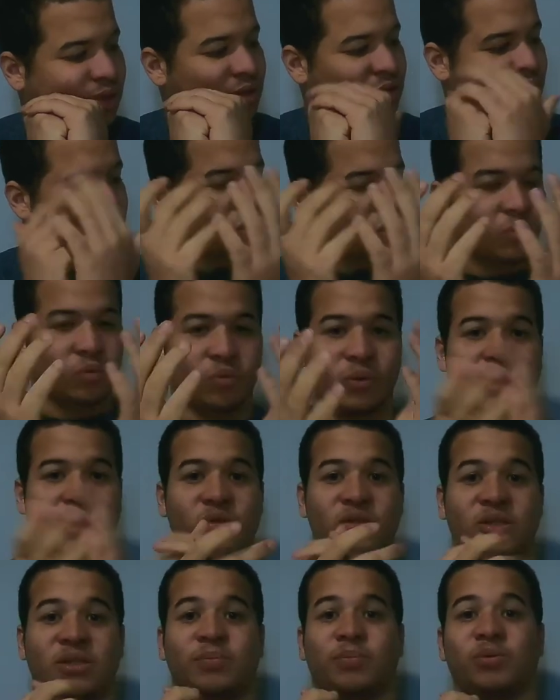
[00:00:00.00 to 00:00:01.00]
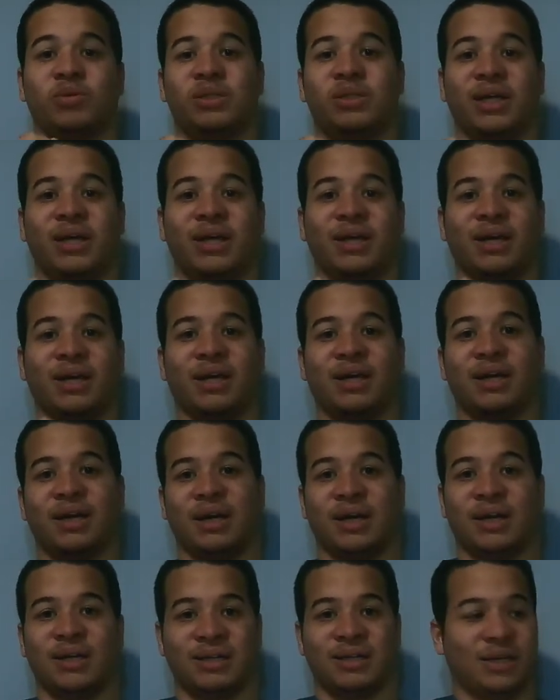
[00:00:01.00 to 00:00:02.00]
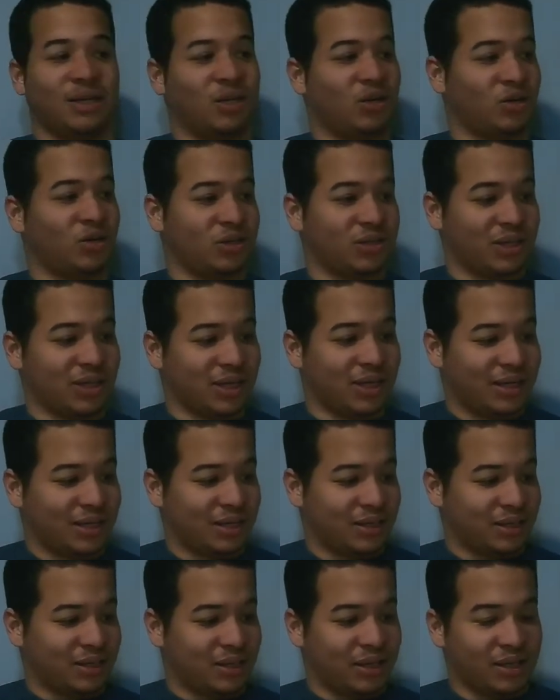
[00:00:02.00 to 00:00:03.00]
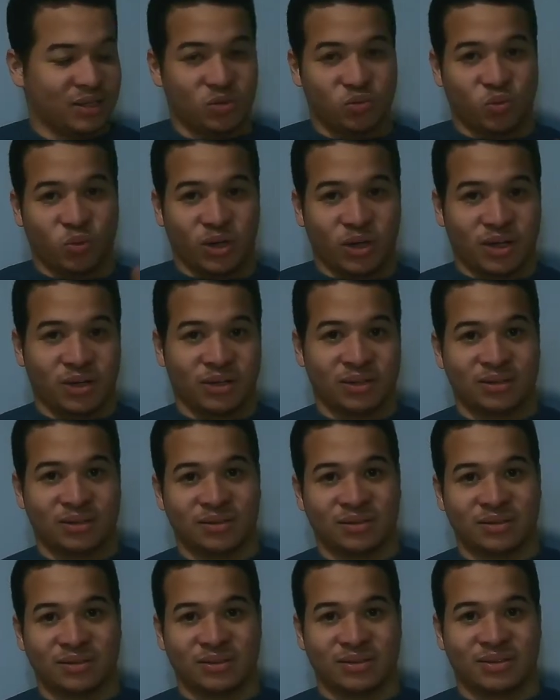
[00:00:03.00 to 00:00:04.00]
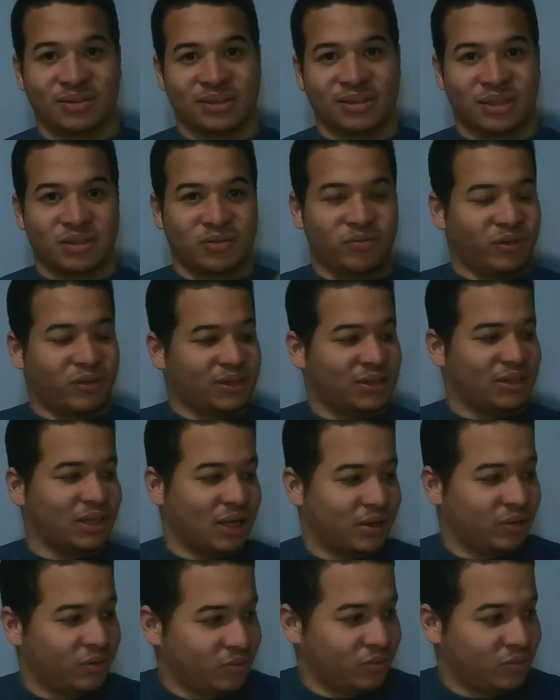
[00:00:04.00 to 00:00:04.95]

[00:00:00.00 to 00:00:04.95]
So Windows is booting, and it looks like this one is fixed now.